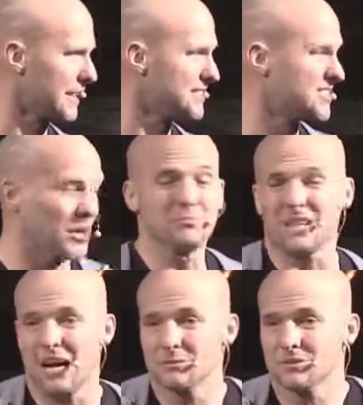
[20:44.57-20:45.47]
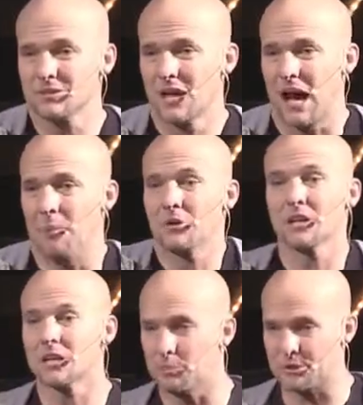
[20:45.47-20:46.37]
sometimes I'm going
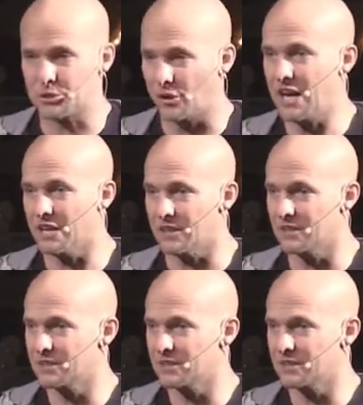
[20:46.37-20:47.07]
to get betrayed.